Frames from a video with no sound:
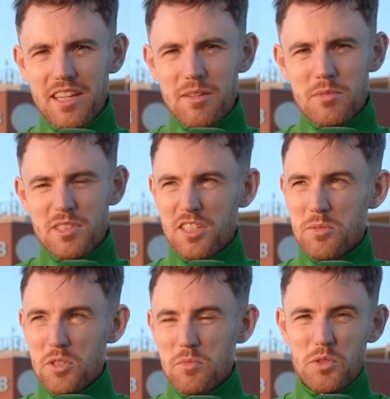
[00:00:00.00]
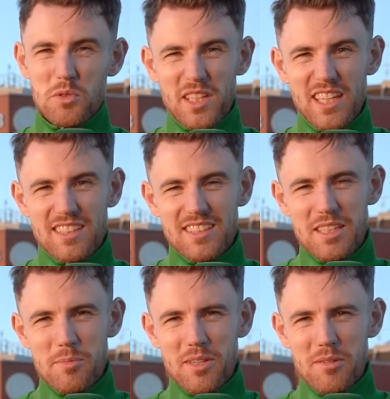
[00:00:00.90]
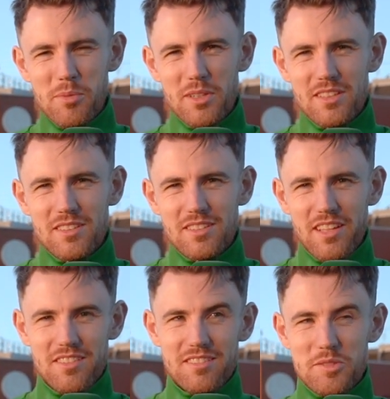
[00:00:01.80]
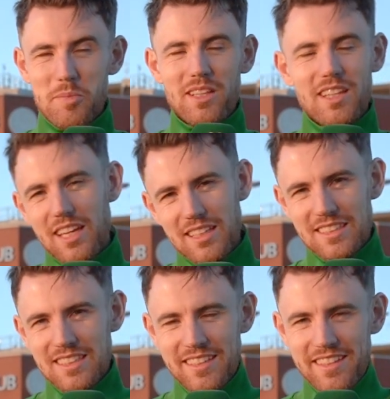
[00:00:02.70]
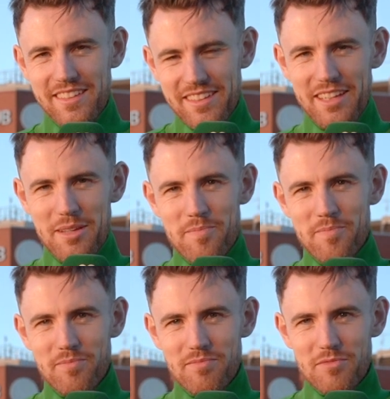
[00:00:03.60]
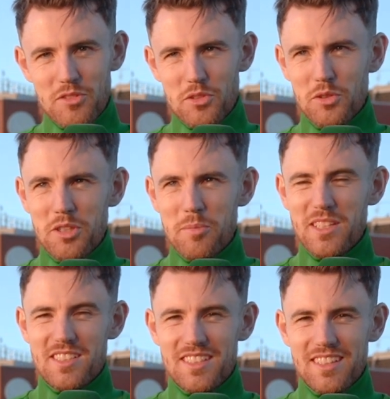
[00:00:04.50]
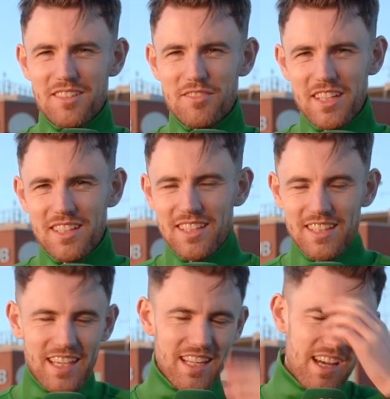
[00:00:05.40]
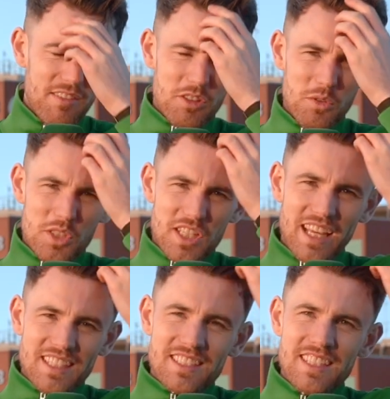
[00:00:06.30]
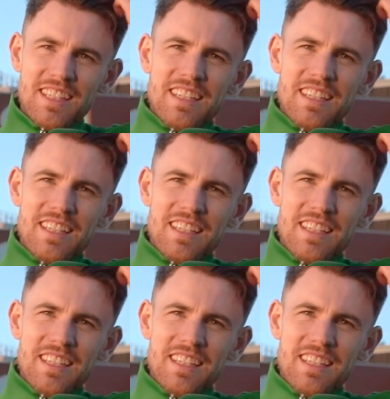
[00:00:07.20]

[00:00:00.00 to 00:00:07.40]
His distribution was okay today, but nothing spectacular. So on the basis that he done very little again, I have to go 6.